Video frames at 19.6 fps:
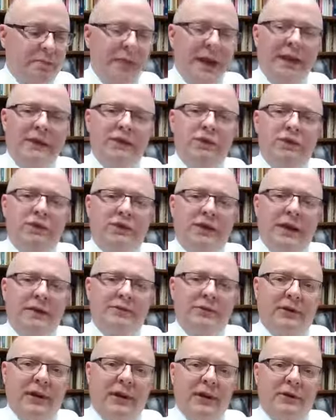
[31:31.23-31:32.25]
Matthew
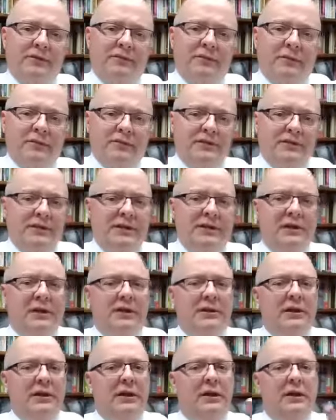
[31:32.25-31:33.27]
chapter 8 and verse
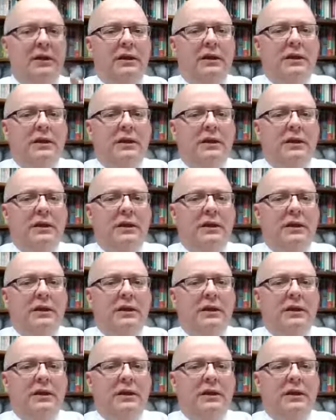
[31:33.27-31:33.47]
10,